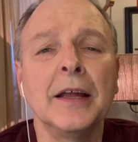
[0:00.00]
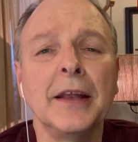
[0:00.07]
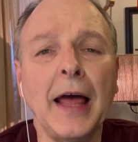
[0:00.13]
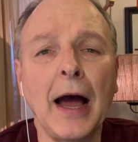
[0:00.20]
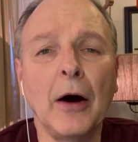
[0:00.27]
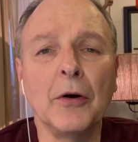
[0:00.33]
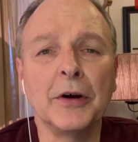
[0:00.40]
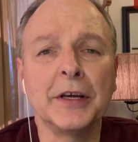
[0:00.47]

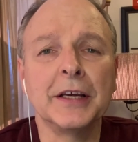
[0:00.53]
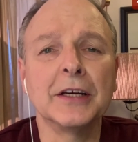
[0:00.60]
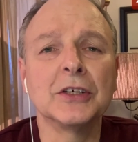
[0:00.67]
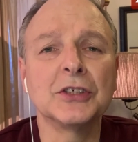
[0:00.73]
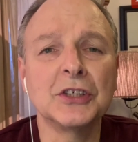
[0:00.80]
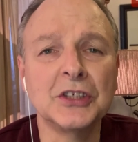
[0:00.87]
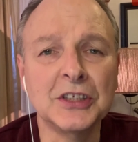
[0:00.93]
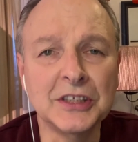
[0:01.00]
Now,
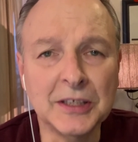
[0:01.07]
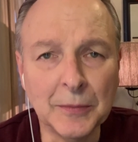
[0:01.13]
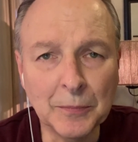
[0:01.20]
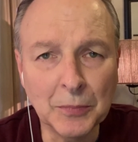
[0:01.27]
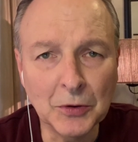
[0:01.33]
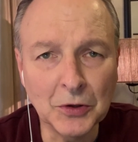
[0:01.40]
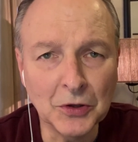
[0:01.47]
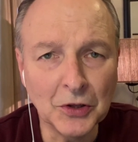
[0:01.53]
here's a
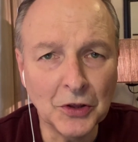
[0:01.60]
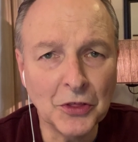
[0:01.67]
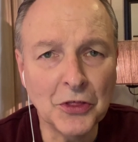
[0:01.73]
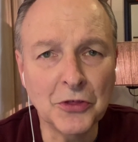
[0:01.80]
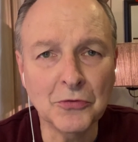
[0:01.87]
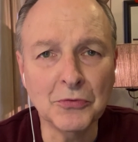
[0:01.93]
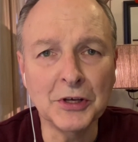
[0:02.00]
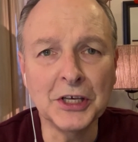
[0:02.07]
simple
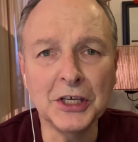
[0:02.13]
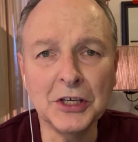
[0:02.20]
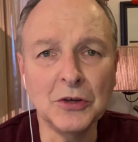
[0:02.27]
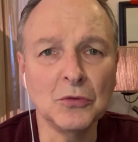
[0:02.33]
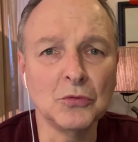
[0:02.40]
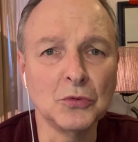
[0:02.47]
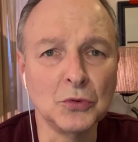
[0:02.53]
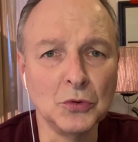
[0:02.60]
3
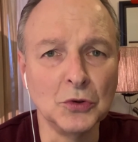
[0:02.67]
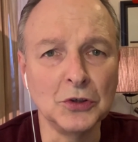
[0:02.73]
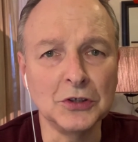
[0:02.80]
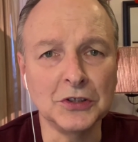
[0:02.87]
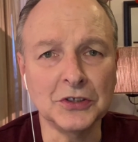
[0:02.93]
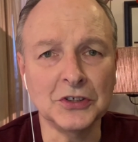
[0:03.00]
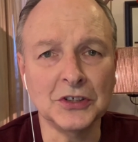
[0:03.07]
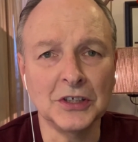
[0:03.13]

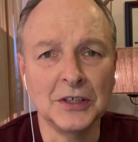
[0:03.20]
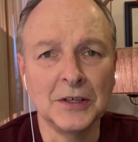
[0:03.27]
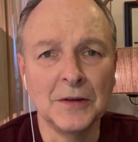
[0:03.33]
rules